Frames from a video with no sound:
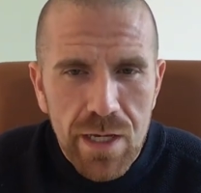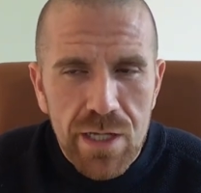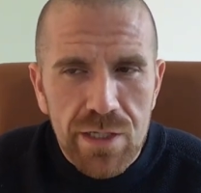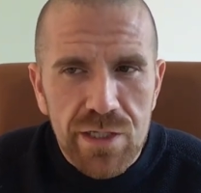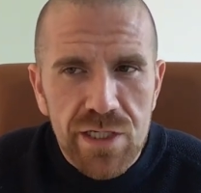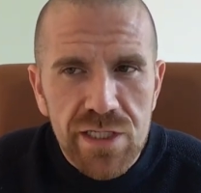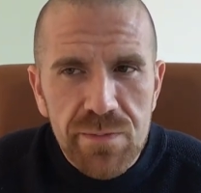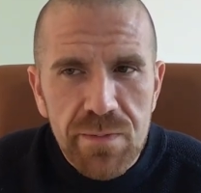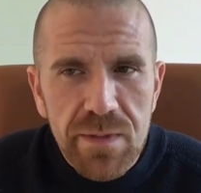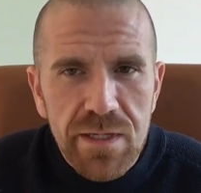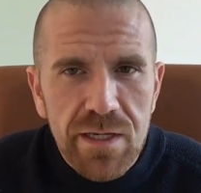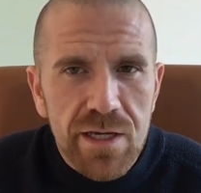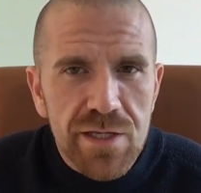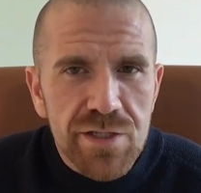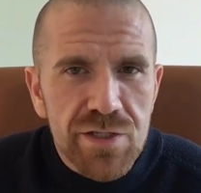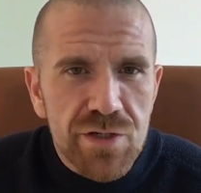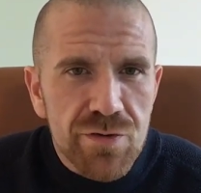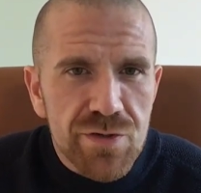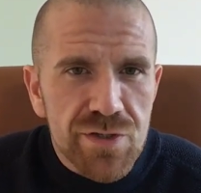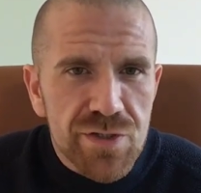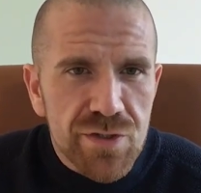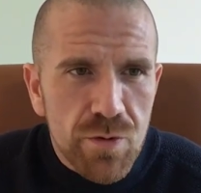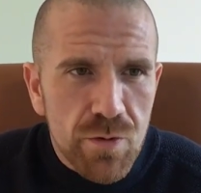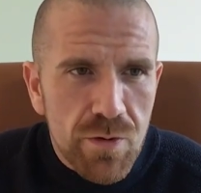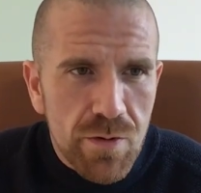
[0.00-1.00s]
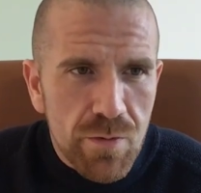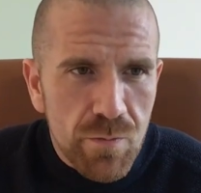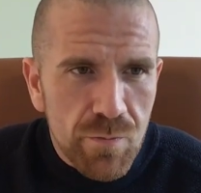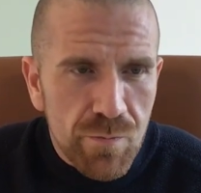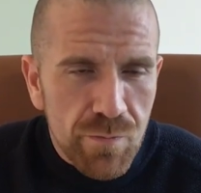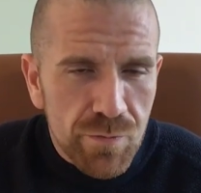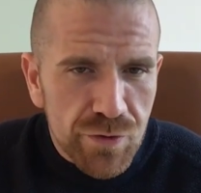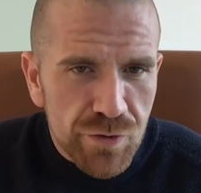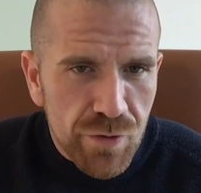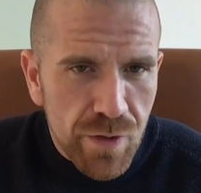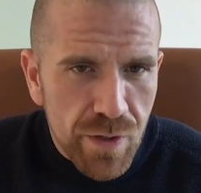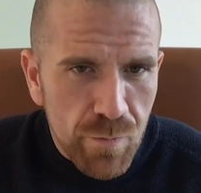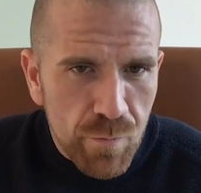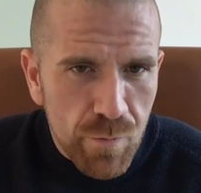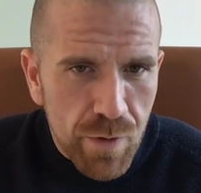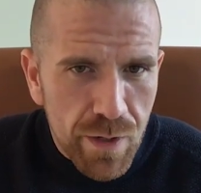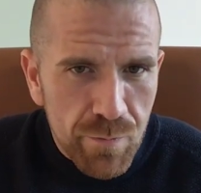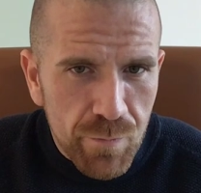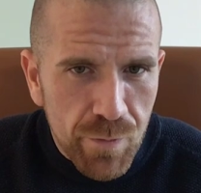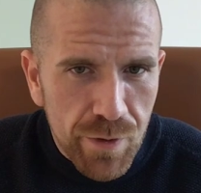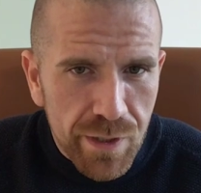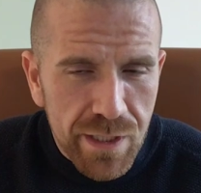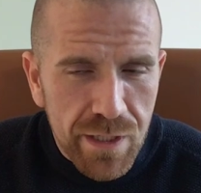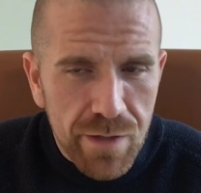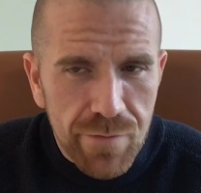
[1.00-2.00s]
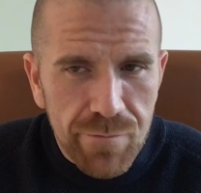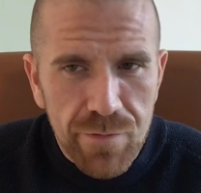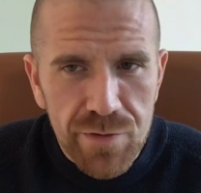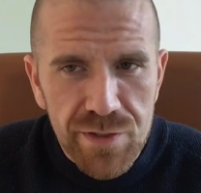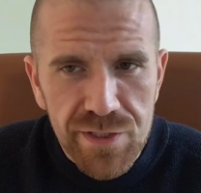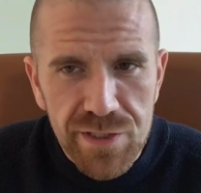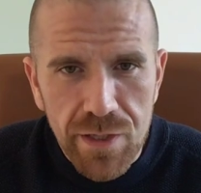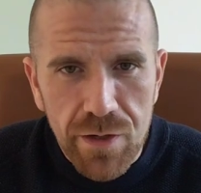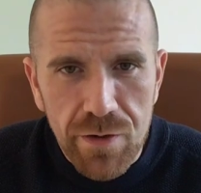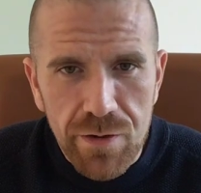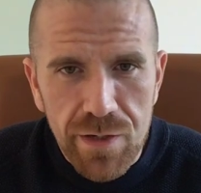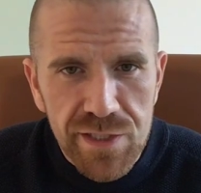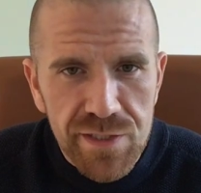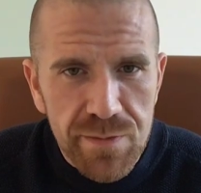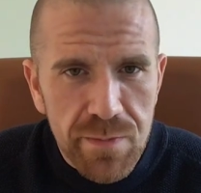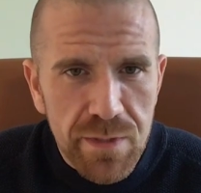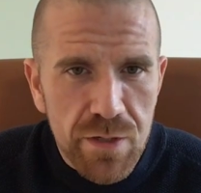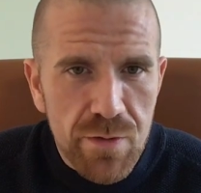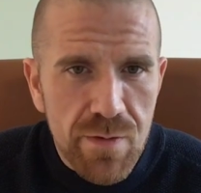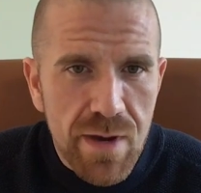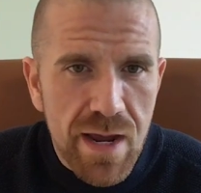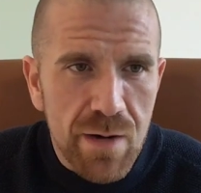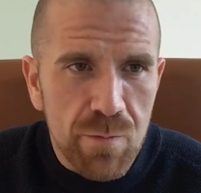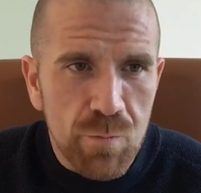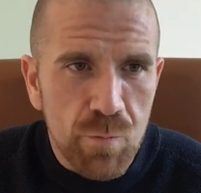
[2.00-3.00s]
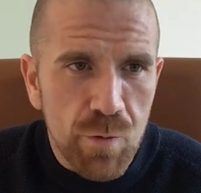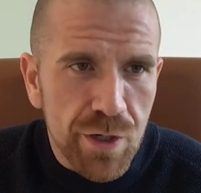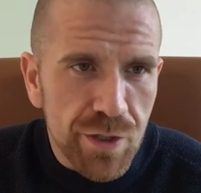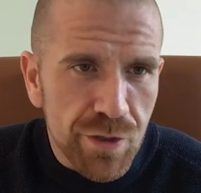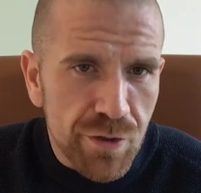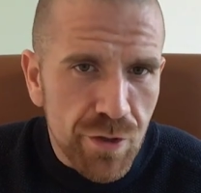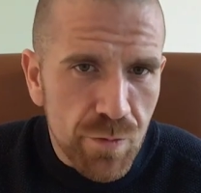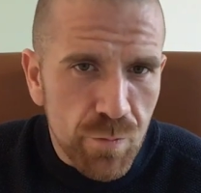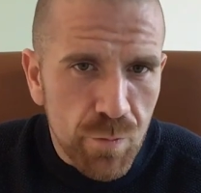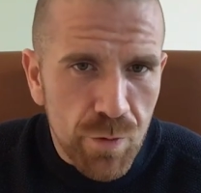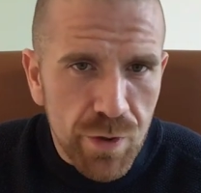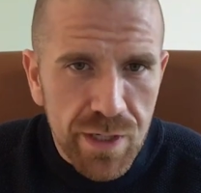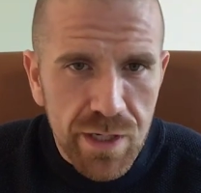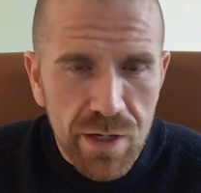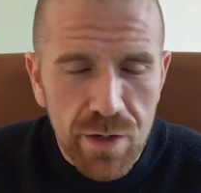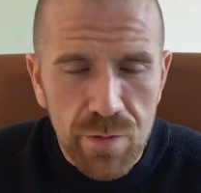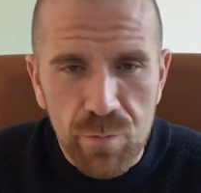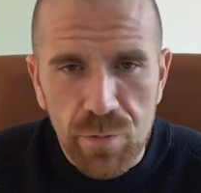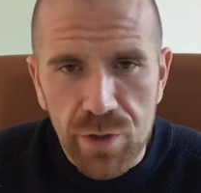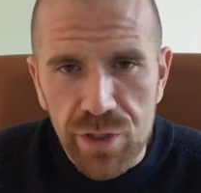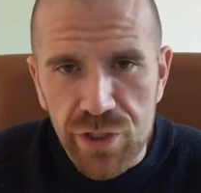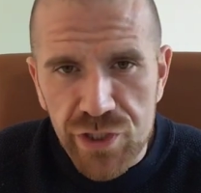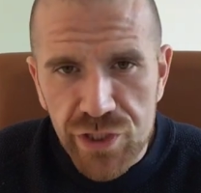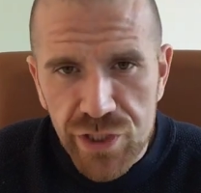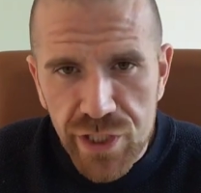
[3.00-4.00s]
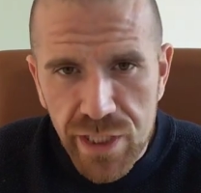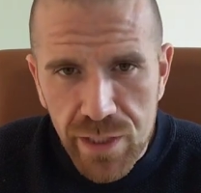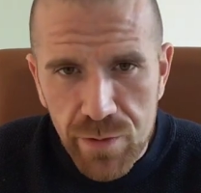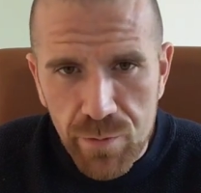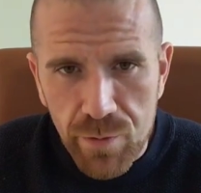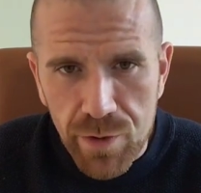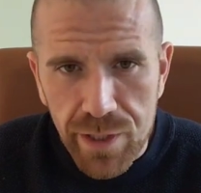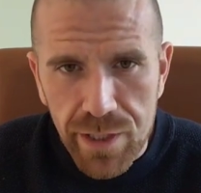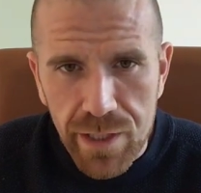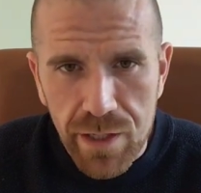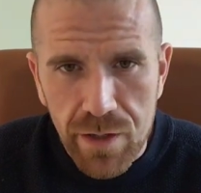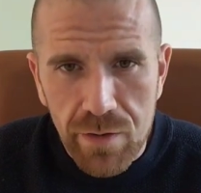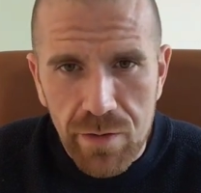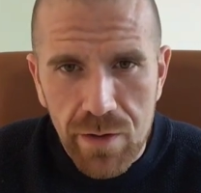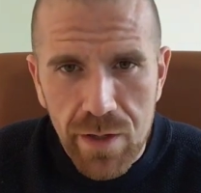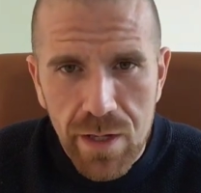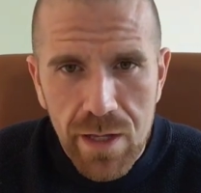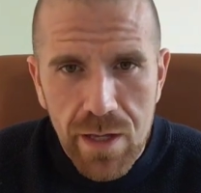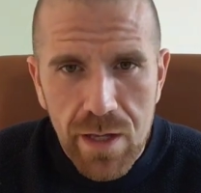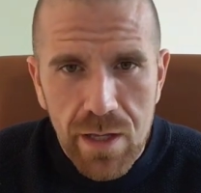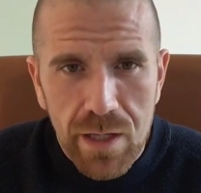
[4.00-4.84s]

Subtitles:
Just because you're sore during one workout versus another doesn't mean you had one good workout and one shitty workout.